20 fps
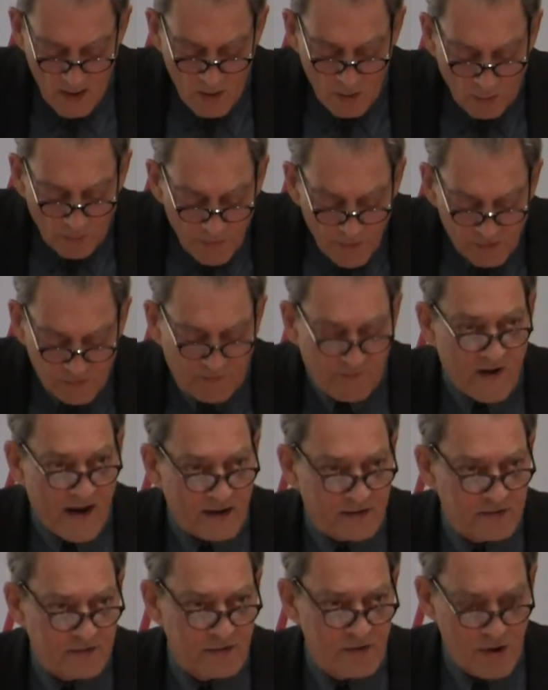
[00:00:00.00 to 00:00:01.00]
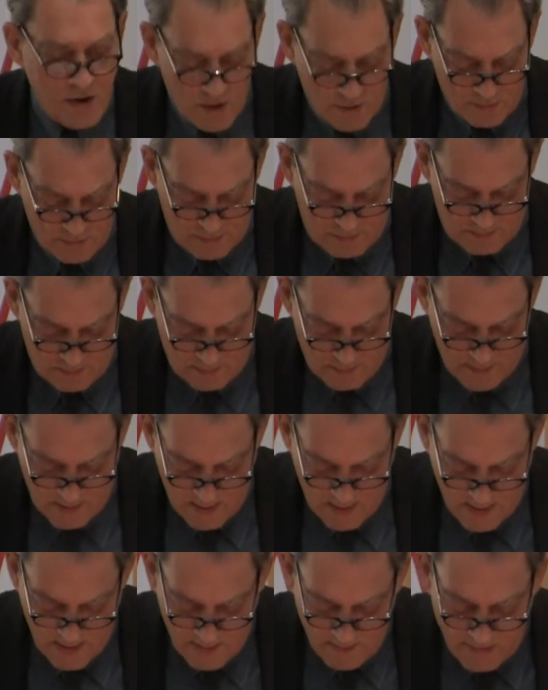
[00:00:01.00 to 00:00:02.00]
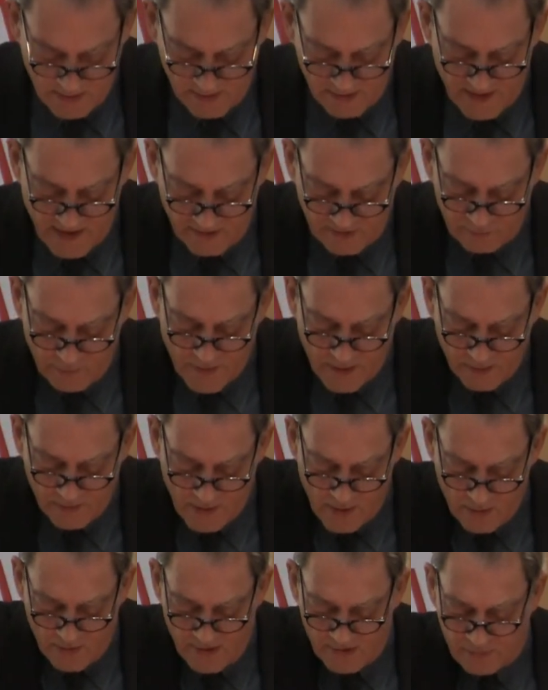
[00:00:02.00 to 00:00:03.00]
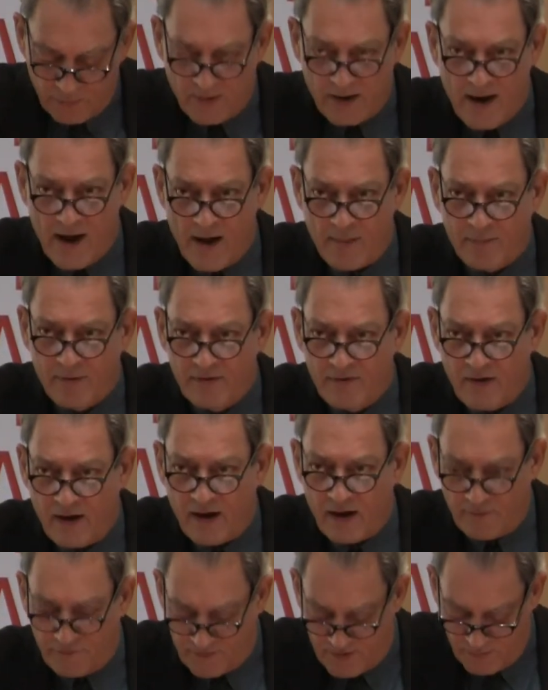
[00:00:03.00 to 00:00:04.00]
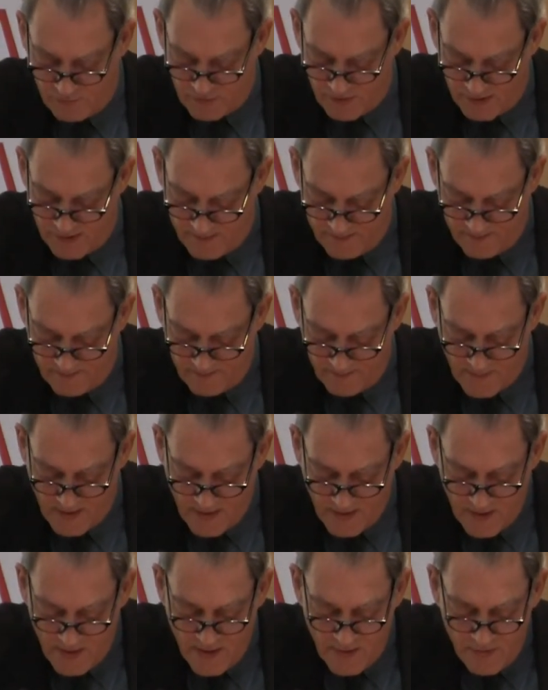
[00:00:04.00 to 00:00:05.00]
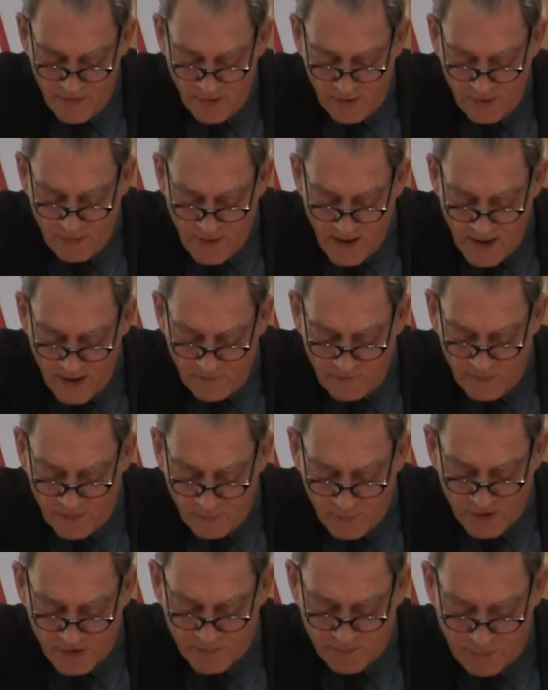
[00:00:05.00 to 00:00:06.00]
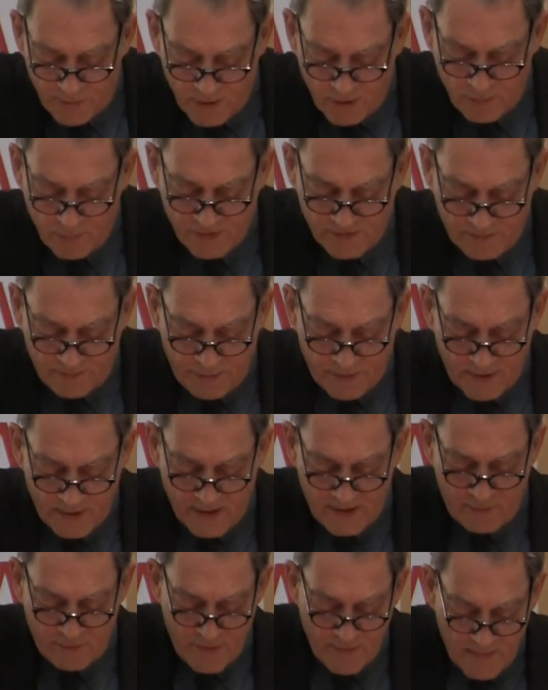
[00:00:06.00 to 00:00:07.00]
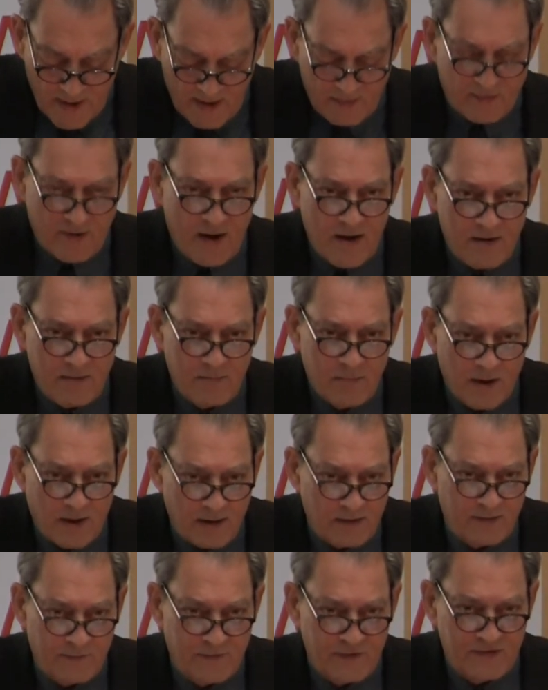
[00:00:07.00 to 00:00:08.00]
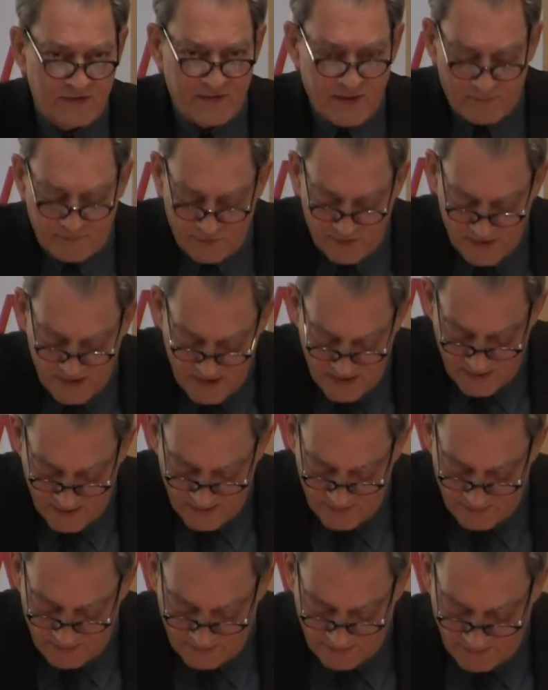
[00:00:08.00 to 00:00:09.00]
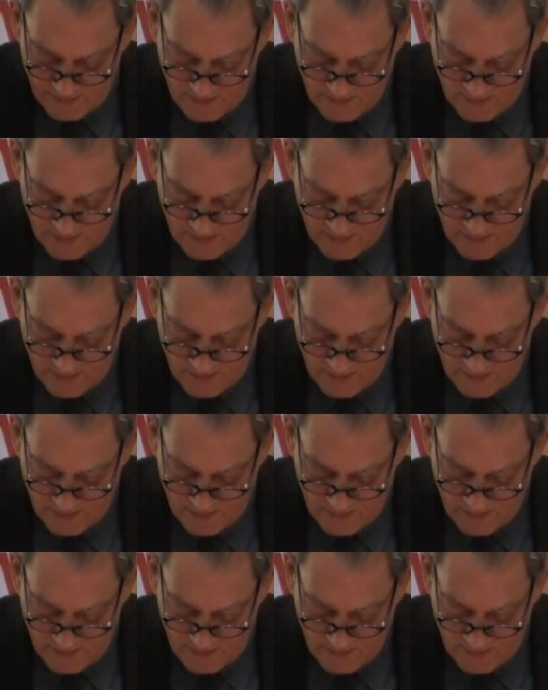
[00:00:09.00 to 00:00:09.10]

All those facts are known. But less well known is what happened afterward. The grave in which Poe was buried remained unmarked for several years.